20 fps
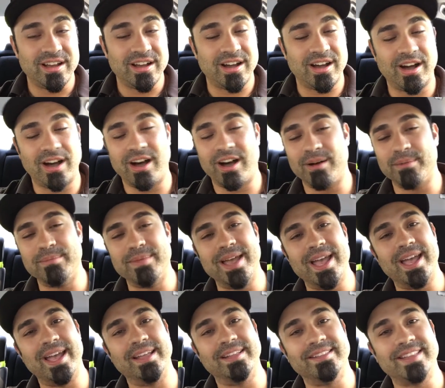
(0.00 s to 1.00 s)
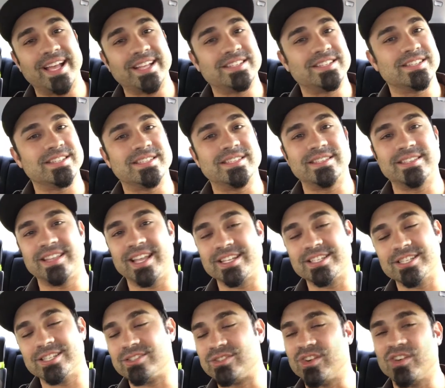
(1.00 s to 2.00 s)
Oh, man, that just
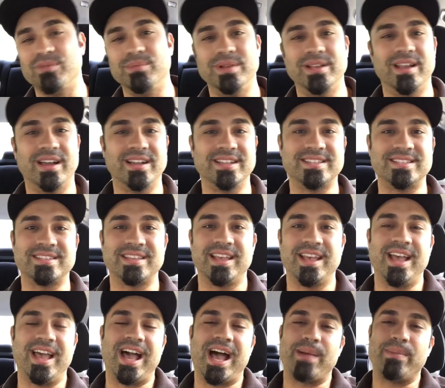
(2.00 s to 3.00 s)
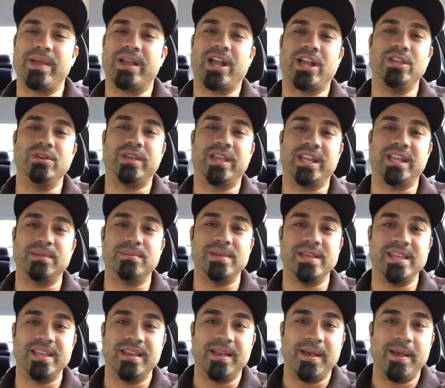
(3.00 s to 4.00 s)
drove me nuts. I'm like, are you kidding
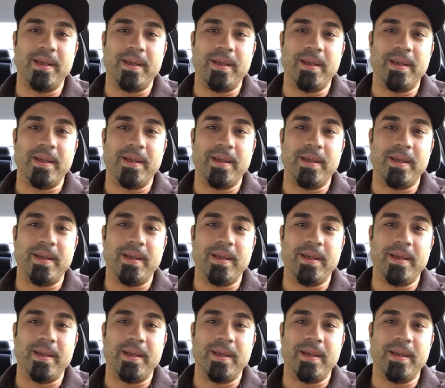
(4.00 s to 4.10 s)
me?